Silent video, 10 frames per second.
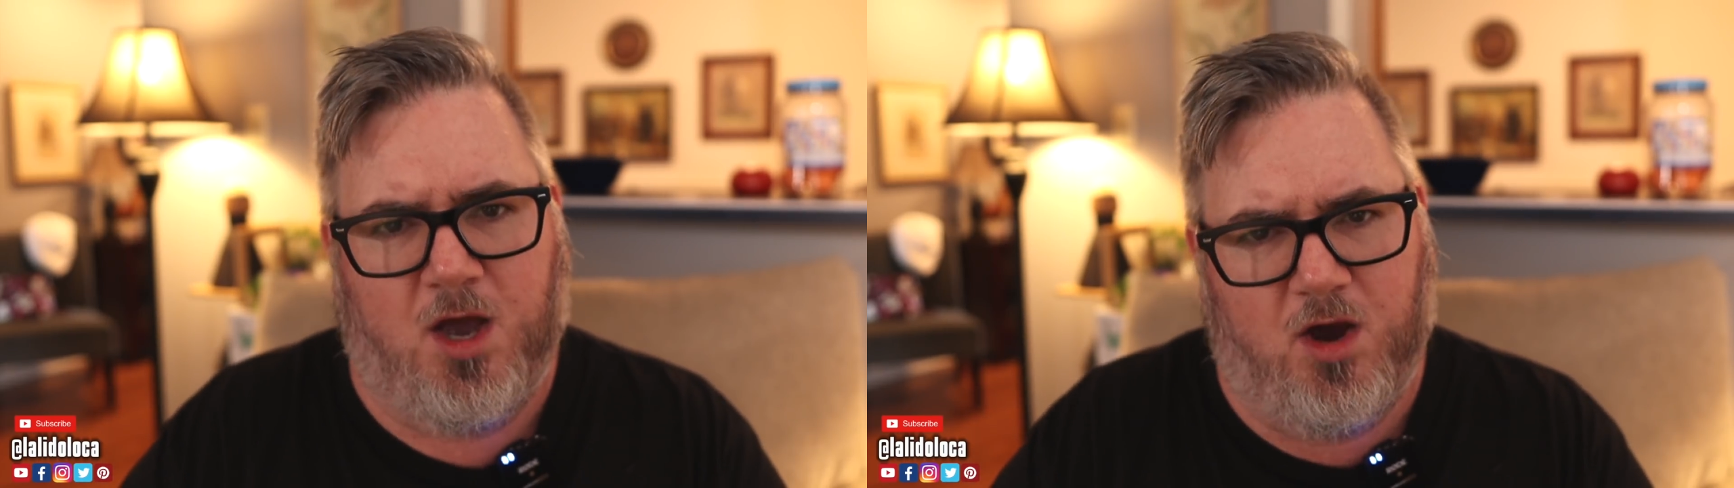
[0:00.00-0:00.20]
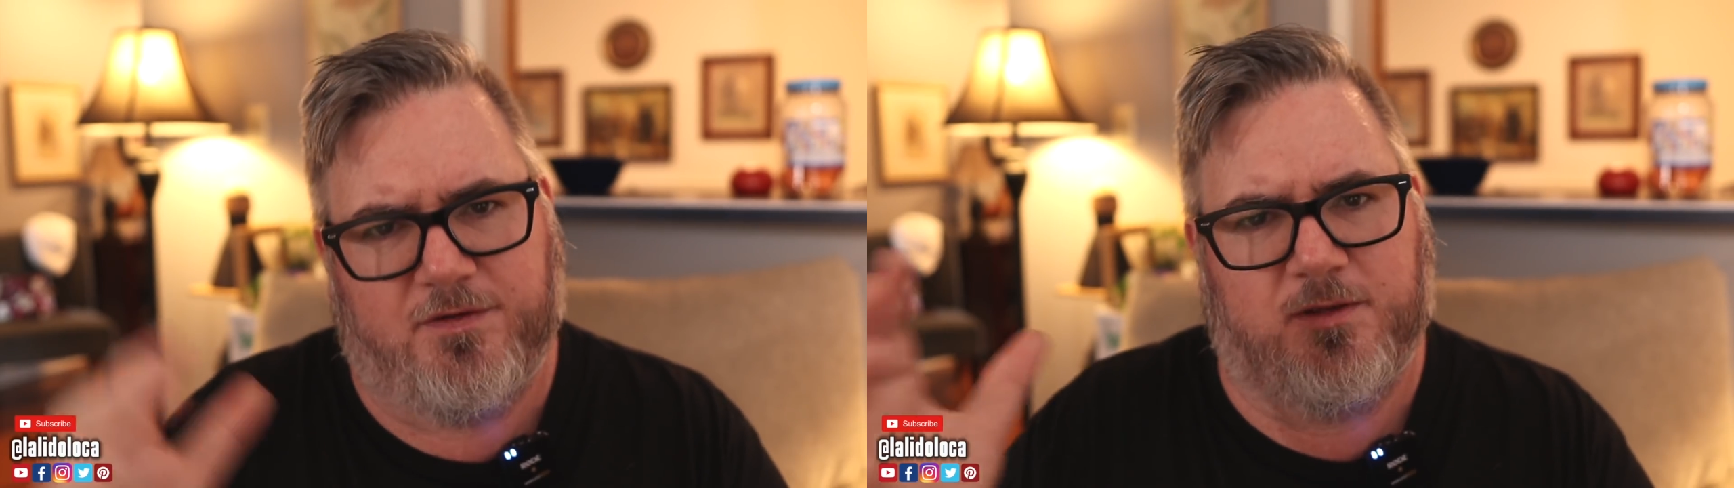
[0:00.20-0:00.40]

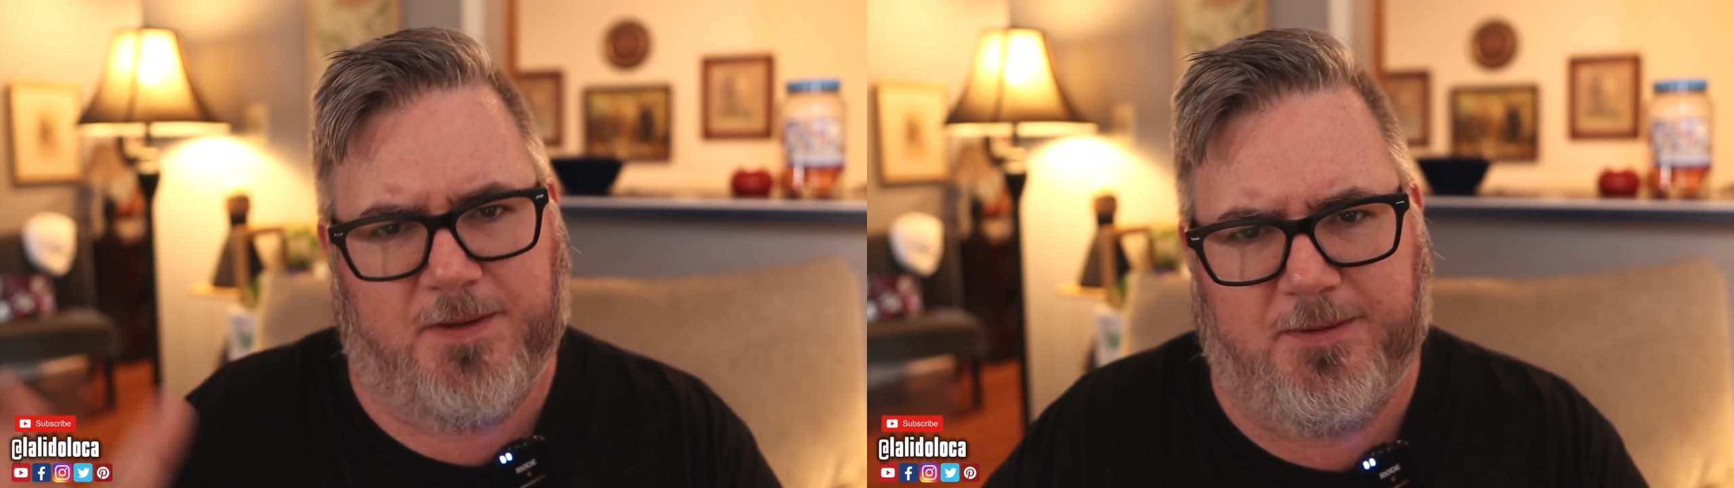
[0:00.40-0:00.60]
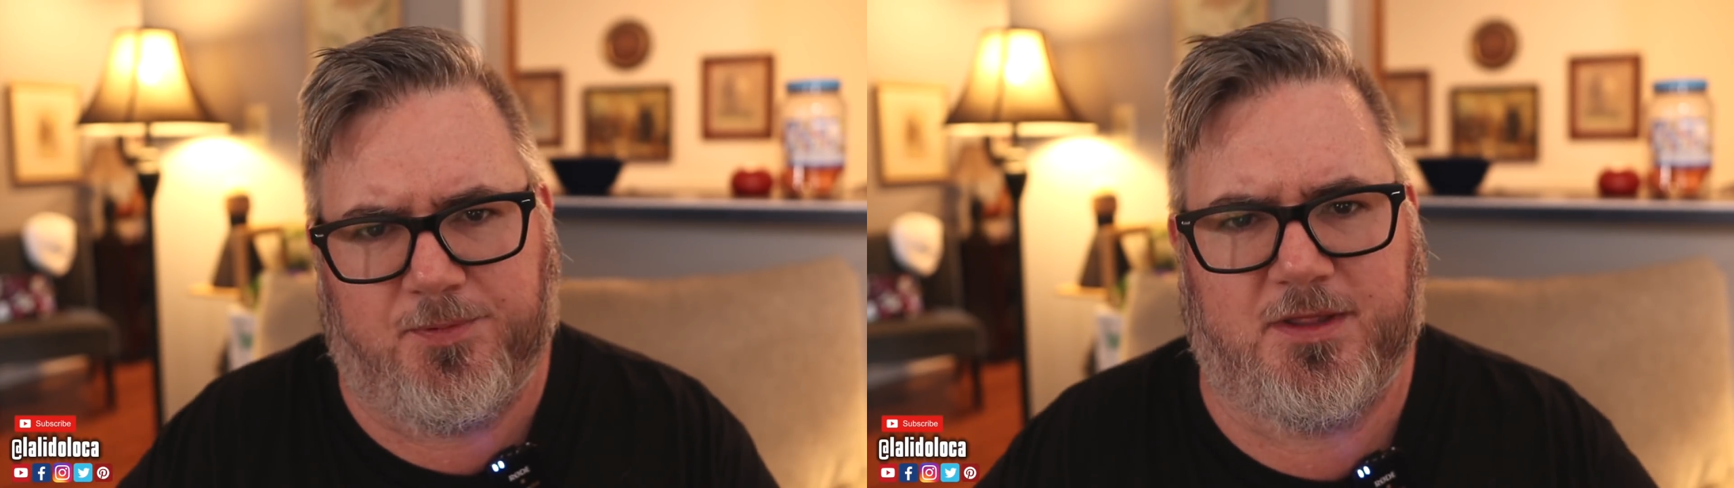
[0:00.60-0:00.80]
over the
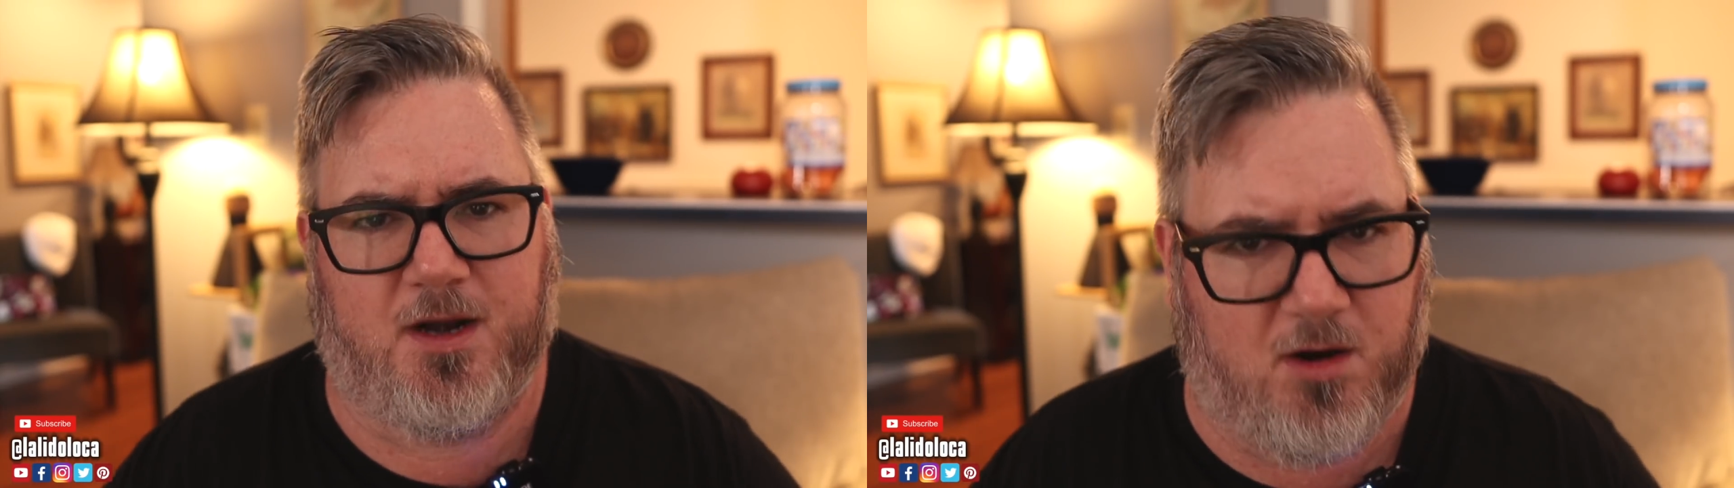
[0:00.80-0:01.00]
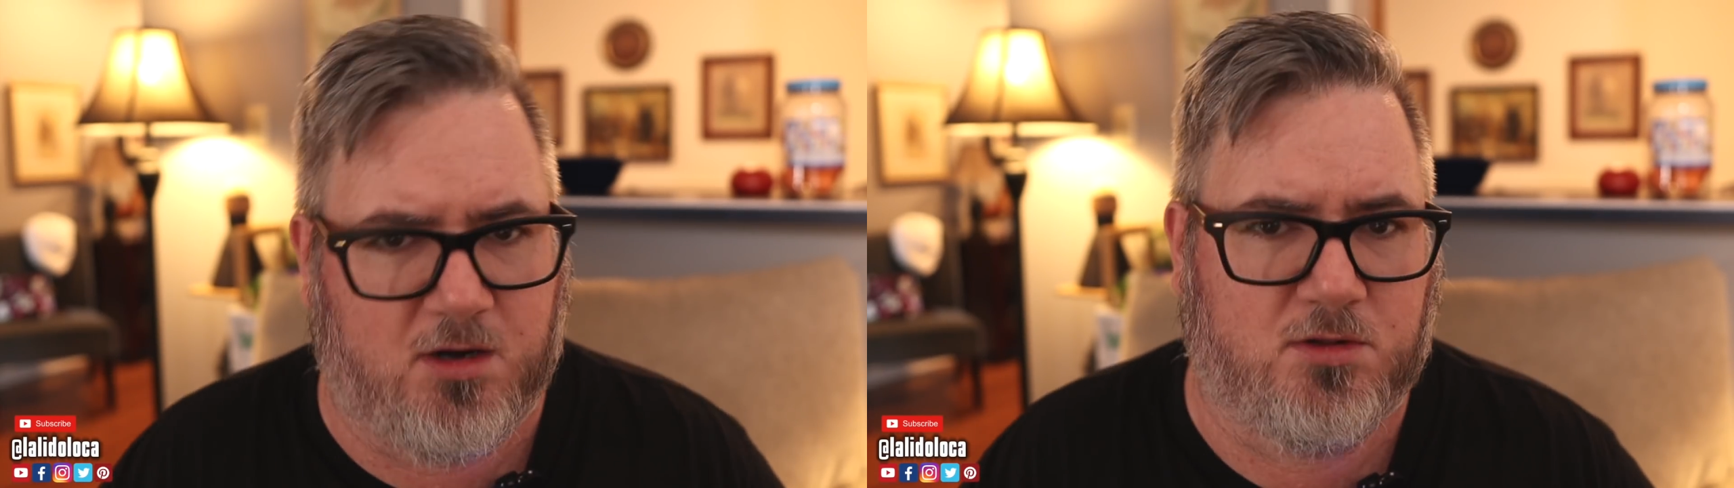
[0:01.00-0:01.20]
people
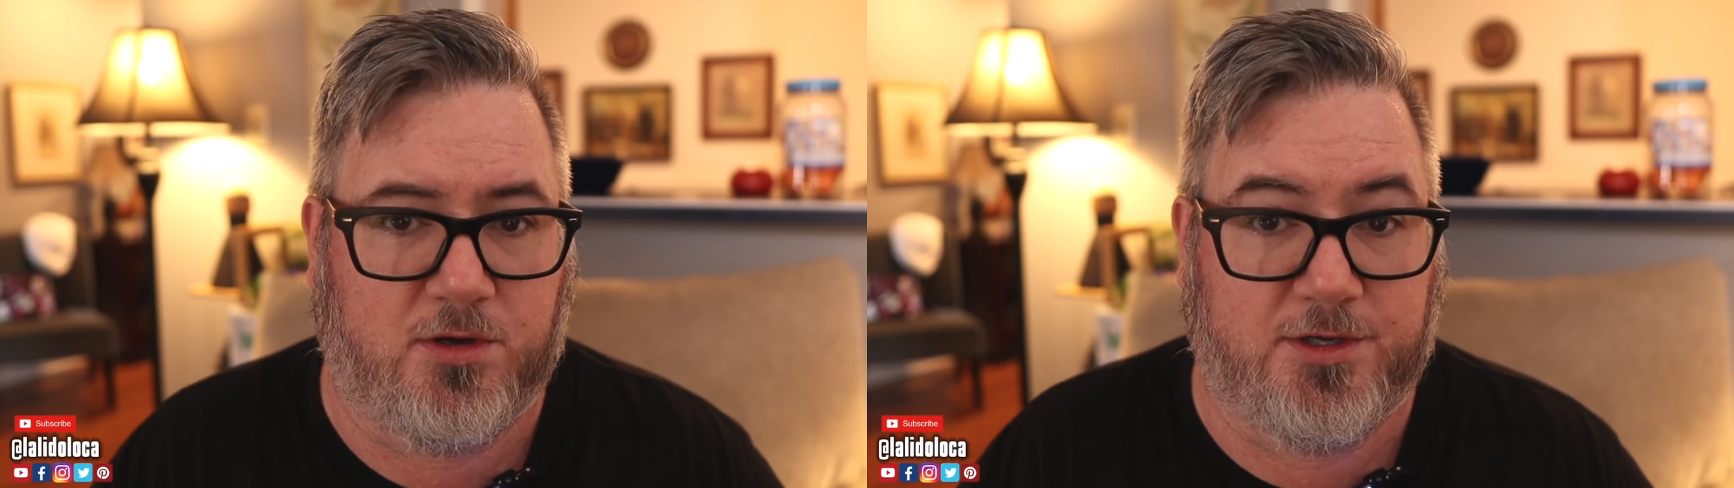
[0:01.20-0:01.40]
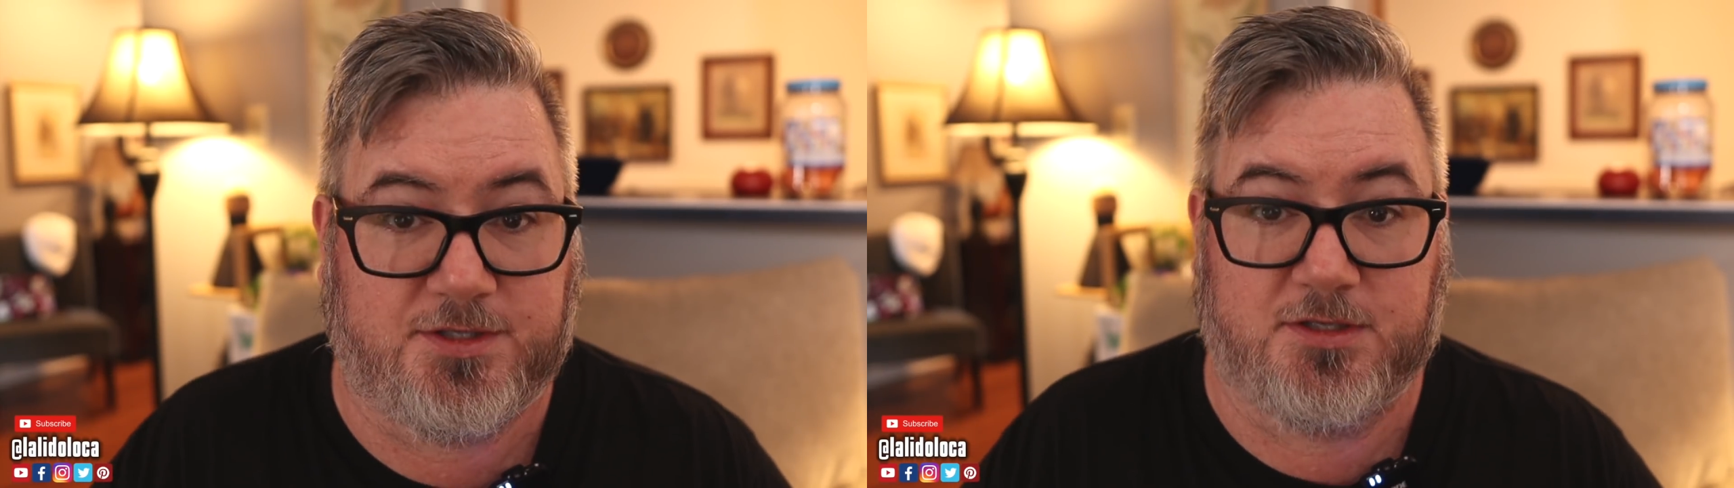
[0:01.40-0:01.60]
that aren't
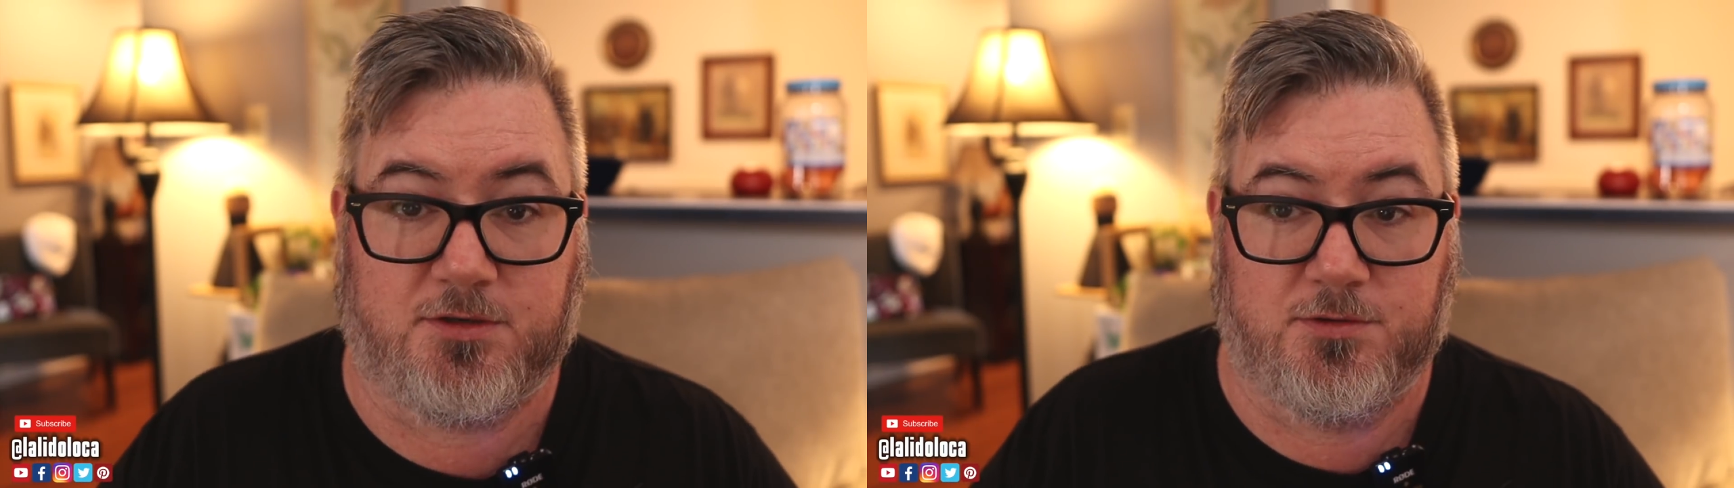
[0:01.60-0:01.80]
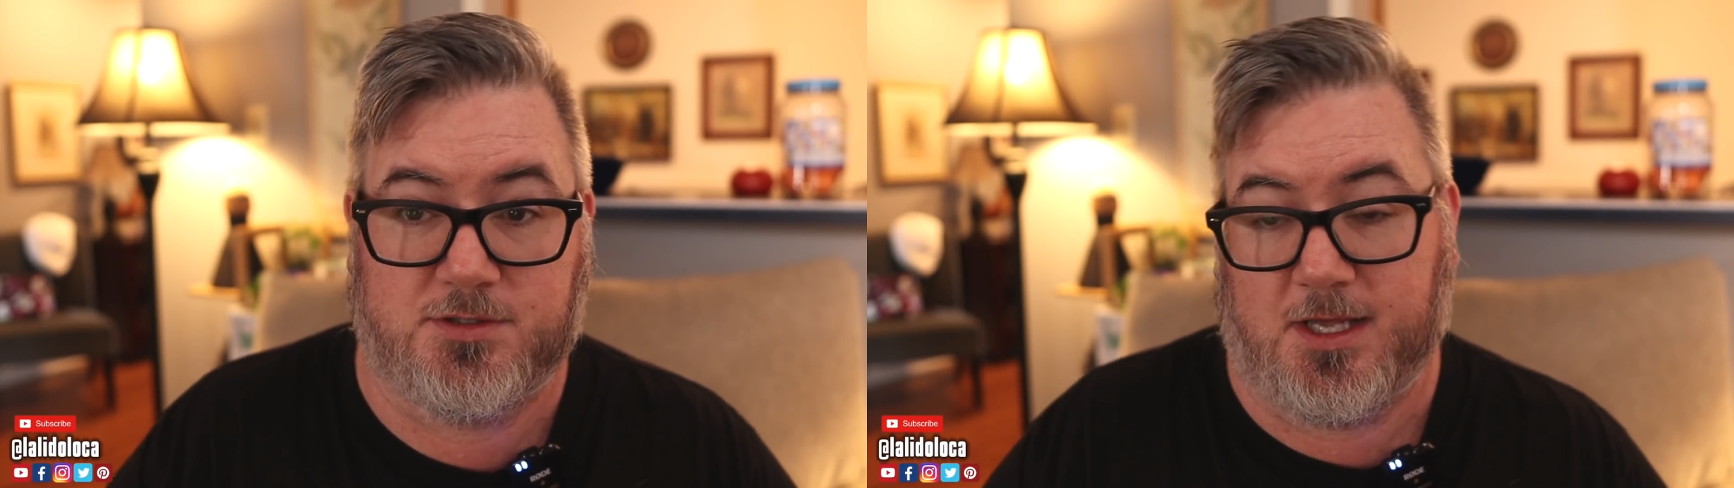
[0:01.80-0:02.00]
loyal to the
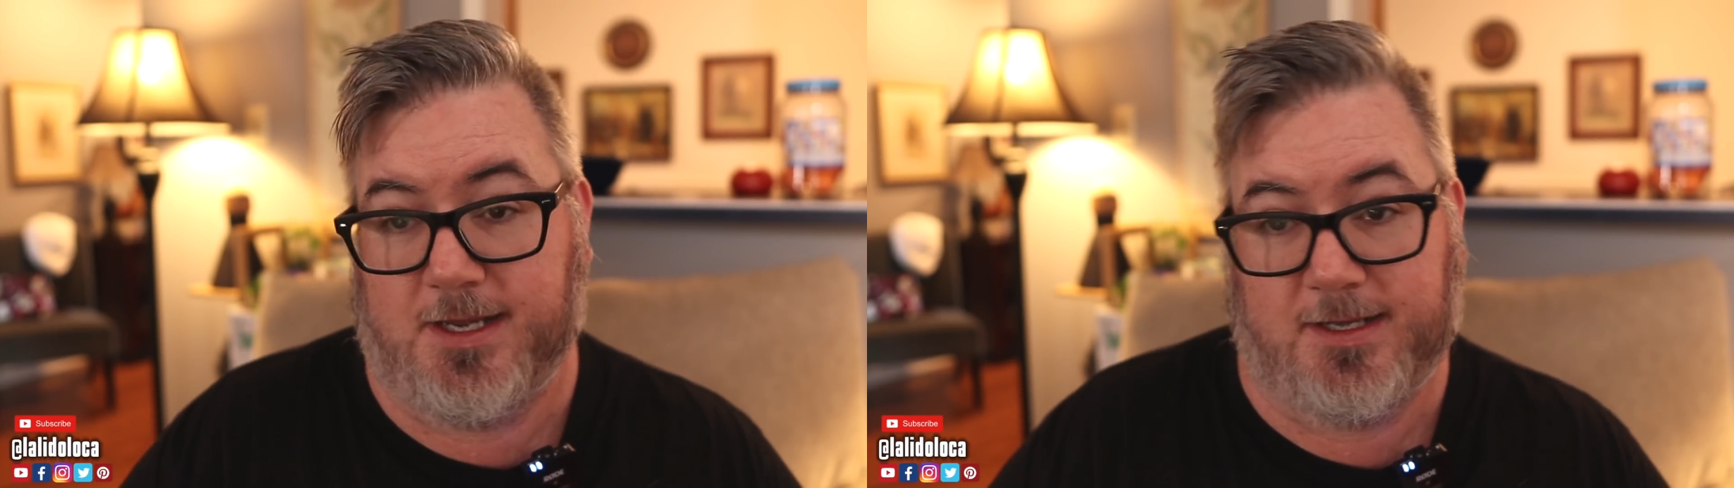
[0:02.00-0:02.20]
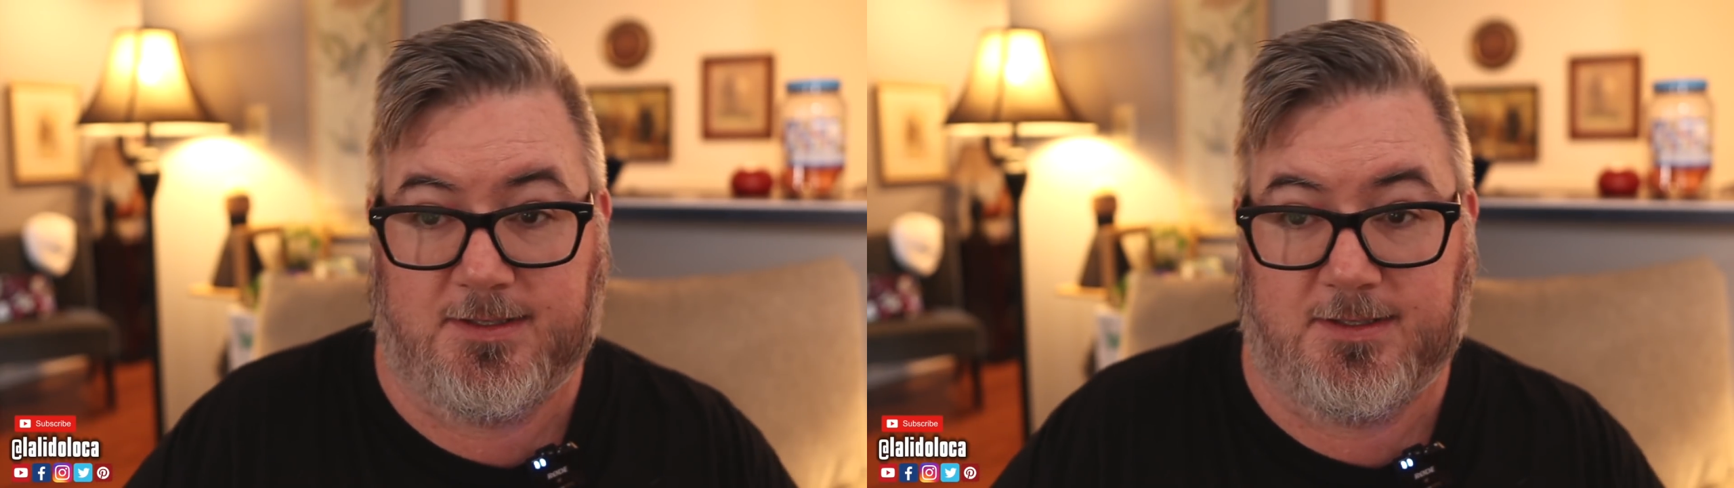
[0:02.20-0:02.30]
cruise line?